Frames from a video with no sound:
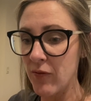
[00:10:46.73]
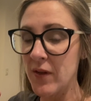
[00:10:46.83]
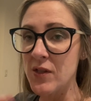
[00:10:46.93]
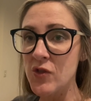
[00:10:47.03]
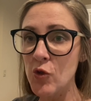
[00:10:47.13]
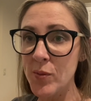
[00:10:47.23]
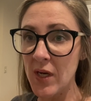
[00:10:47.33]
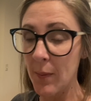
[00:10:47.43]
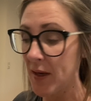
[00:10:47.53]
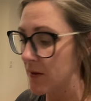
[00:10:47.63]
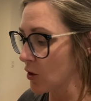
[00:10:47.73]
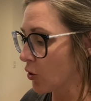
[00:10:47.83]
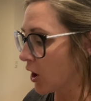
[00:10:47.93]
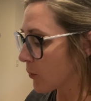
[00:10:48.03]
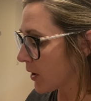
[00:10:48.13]
in the soup that I made in the
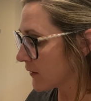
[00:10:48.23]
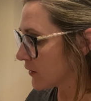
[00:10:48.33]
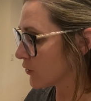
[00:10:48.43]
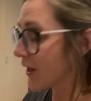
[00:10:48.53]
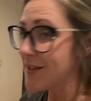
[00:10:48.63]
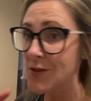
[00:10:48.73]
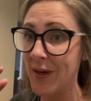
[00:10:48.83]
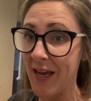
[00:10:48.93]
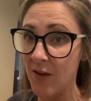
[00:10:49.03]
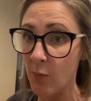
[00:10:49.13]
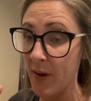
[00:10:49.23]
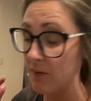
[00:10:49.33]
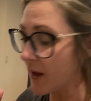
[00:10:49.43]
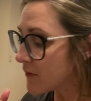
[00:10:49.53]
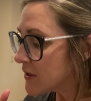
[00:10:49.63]
crock pot the other night, so I had a half a pound
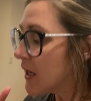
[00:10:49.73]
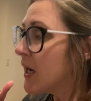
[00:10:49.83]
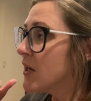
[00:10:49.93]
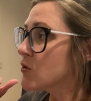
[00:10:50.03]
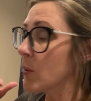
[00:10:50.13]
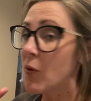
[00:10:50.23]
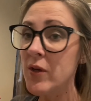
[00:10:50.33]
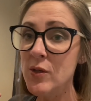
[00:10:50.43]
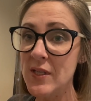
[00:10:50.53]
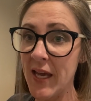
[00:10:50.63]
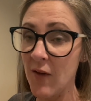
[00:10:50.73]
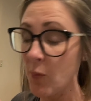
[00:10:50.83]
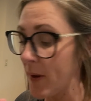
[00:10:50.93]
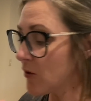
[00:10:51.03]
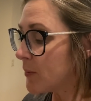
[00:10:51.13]
left. So I'm only using half a
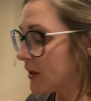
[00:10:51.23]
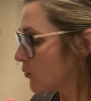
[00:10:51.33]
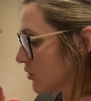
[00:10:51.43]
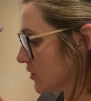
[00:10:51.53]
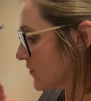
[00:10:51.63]
pound of meat, which is